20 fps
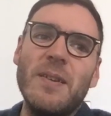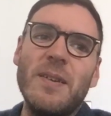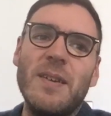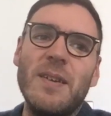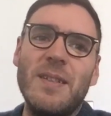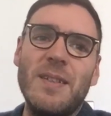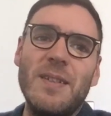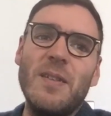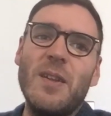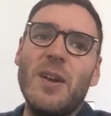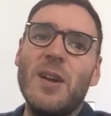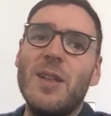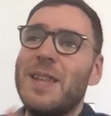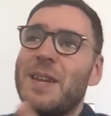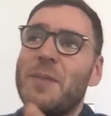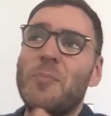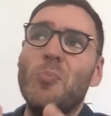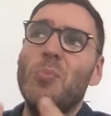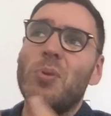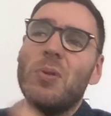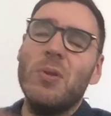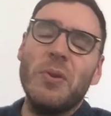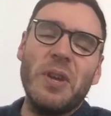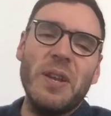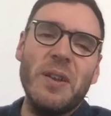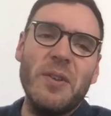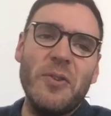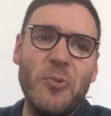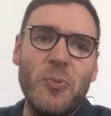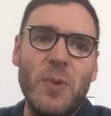and a lint
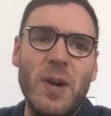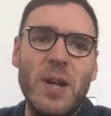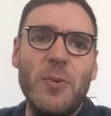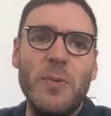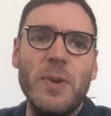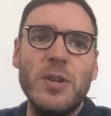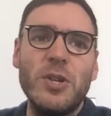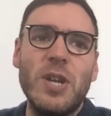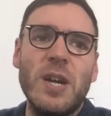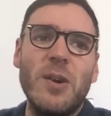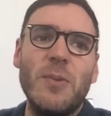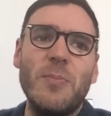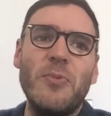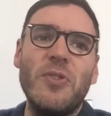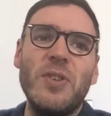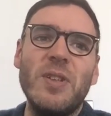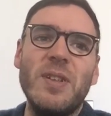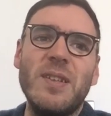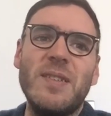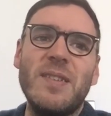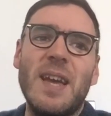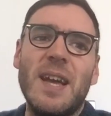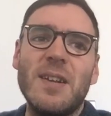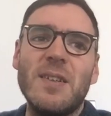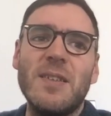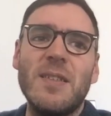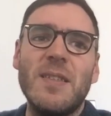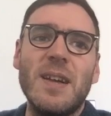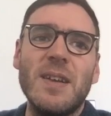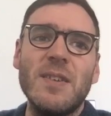plugin as well, which helps you
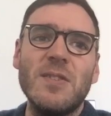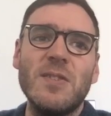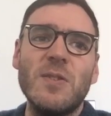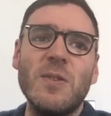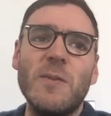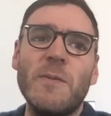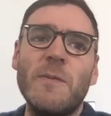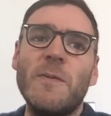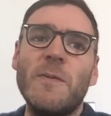detect that stuff.